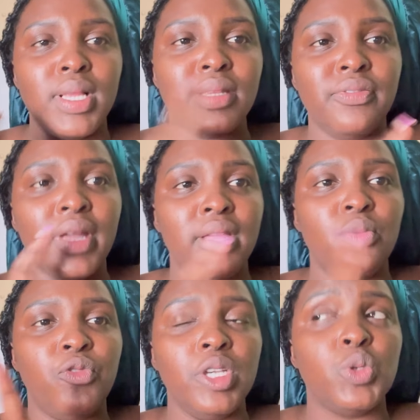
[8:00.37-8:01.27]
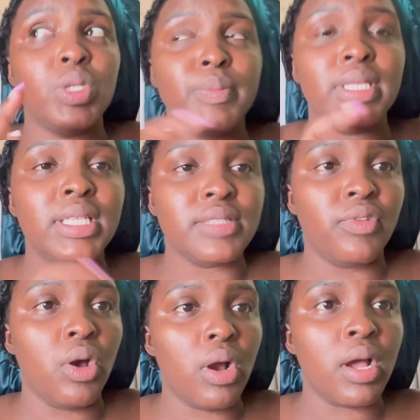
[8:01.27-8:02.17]
if it will be in this
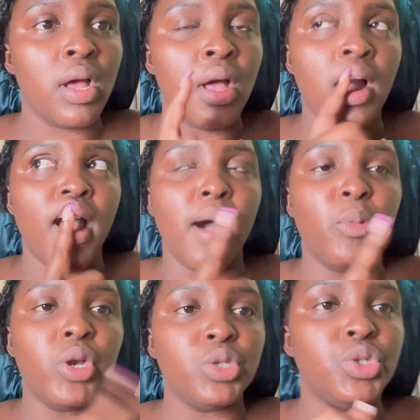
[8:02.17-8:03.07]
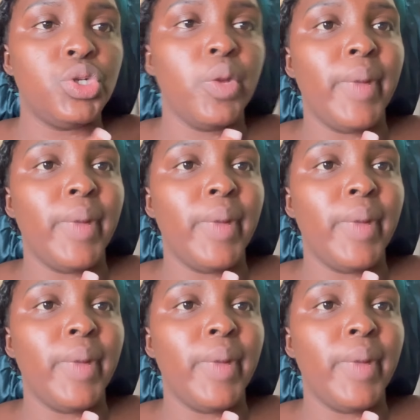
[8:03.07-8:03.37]
vlog, I'm going to show you.